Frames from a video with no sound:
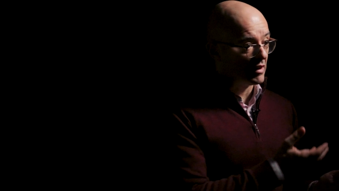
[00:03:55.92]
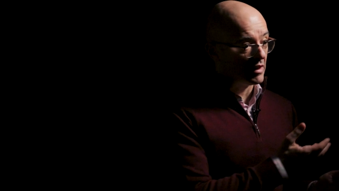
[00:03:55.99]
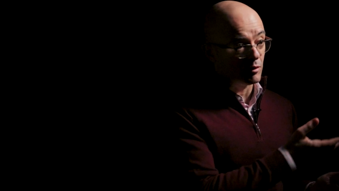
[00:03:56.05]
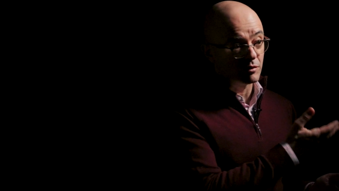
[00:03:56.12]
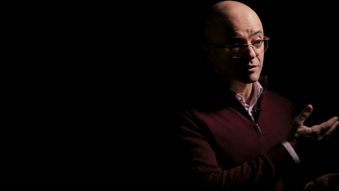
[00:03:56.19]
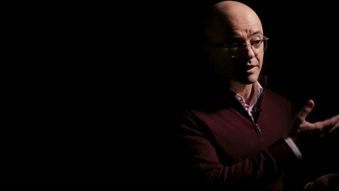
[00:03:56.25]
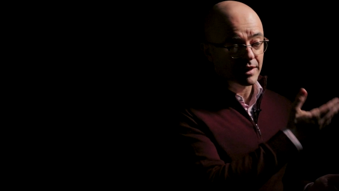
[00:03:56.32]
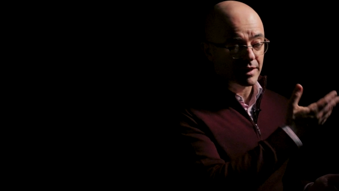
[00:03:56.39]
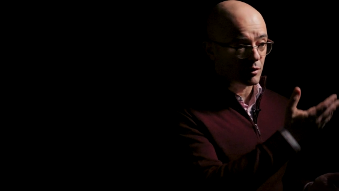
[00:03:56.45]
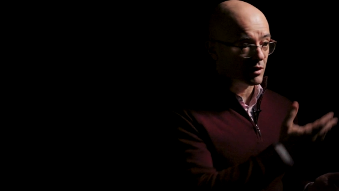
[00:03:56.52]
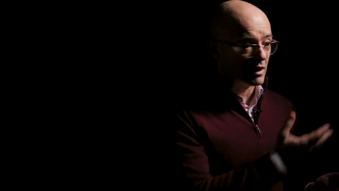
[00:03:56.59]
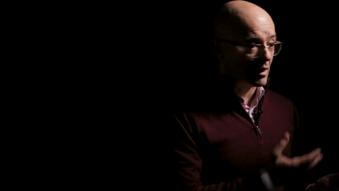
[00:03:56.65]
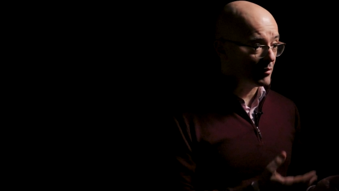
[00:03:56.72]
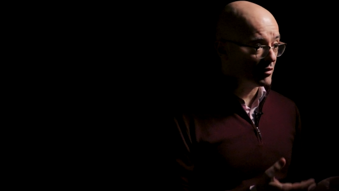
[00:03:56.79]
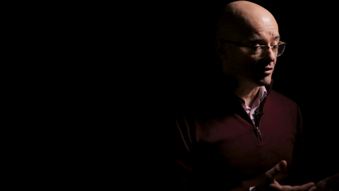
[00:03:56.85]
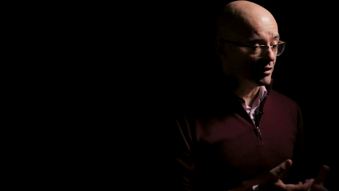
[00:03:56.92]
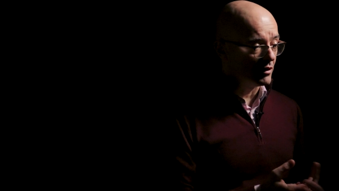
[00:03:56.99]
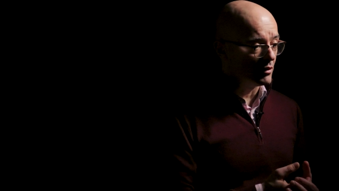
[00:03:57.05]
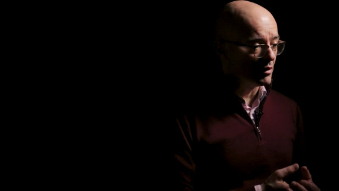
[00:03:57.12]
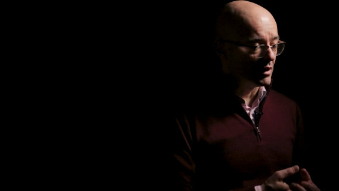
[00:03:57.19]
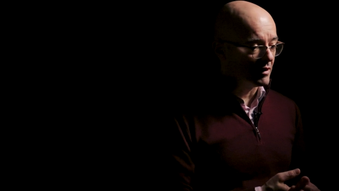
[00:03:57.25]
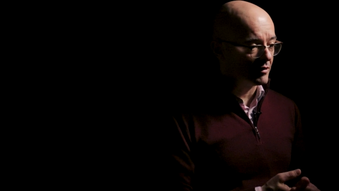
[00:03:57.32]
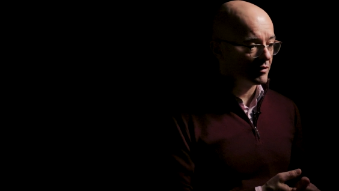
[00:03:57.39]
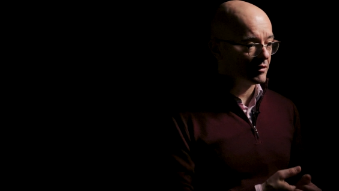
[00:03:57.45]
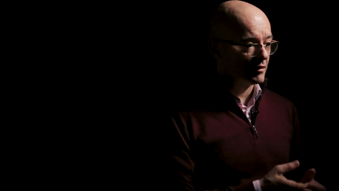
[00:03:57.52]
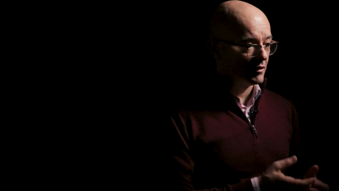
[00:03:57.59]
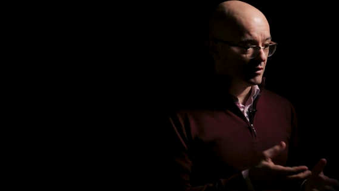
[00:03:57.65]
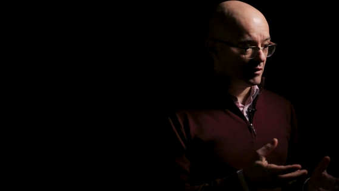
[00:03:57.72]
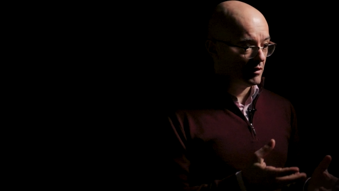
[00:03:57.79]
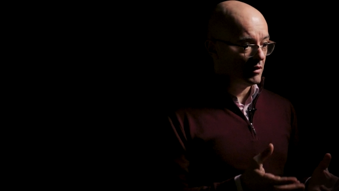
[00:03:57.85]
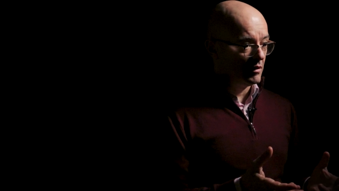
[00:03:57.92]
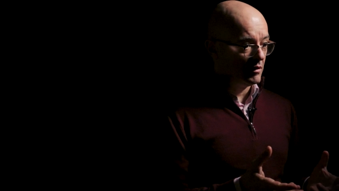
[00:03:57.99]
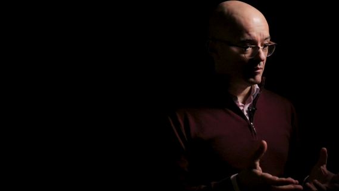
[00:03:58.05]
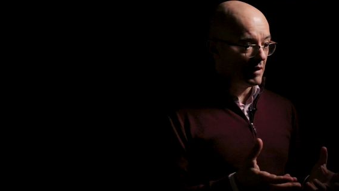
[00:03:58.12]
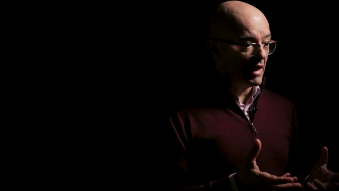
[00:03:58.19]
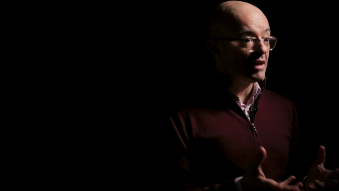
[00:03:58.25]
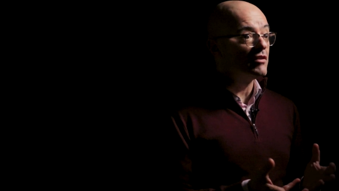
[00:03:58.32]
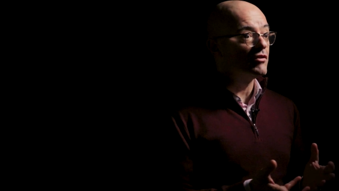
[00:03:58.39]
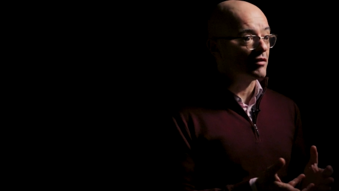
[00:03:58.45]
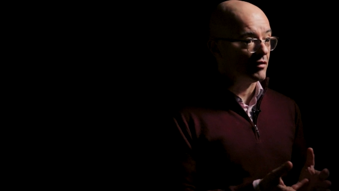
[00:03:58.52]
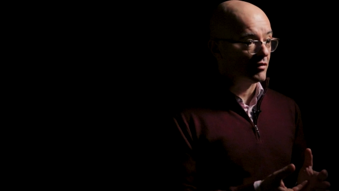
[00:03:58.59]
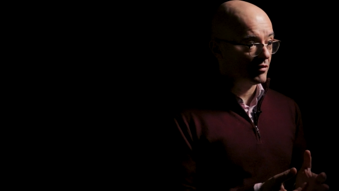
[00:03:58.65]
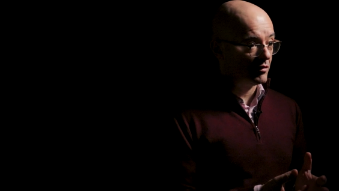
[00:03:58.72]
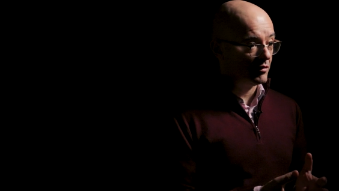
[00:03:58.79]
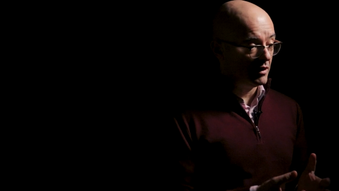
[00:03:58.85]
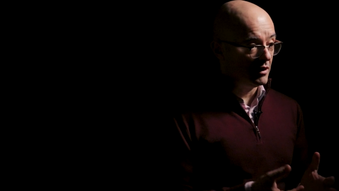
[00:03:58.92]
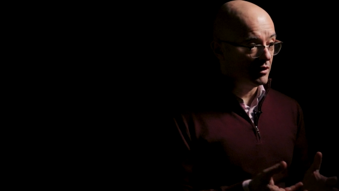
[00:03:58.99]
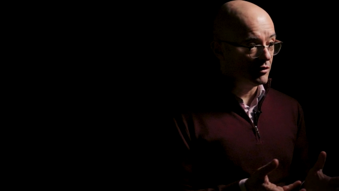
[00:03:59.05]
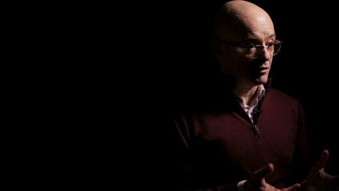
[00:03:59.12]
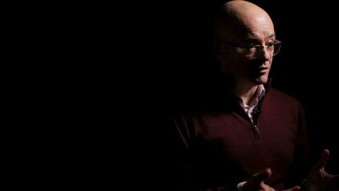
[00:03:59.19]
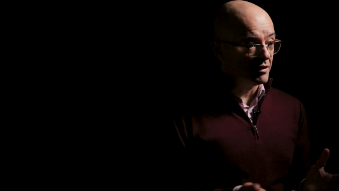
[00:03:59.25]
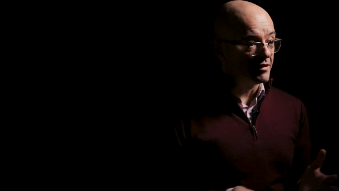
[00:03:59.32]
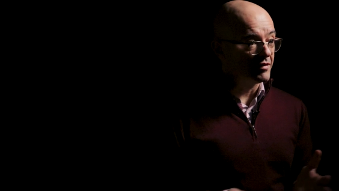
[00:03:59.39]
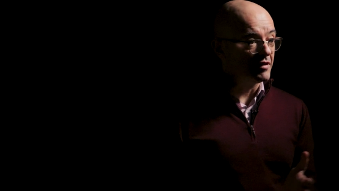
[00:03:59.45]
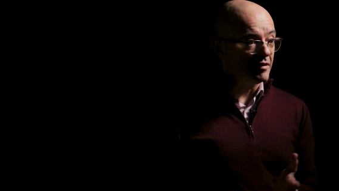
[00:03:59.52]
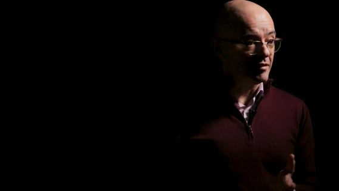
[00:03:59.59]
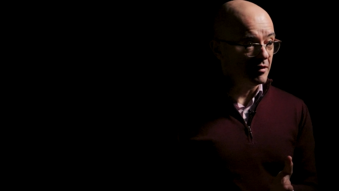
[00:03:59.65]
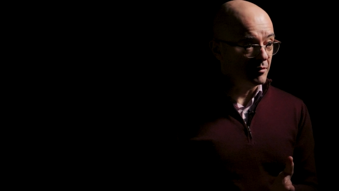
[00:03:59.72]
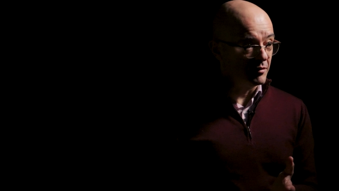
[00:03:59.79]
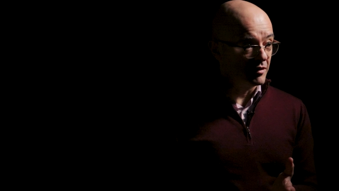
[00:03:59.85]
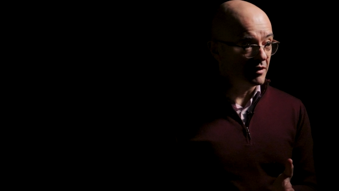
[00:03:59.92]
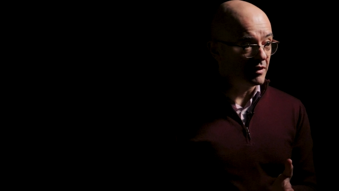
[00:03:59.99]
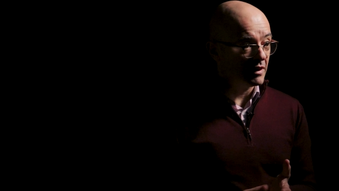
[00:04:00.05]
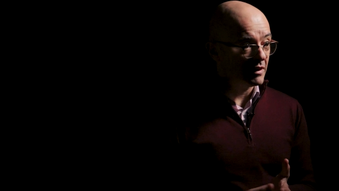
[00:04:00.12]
like OnDeck or Cabbage in the US engines into their systems, and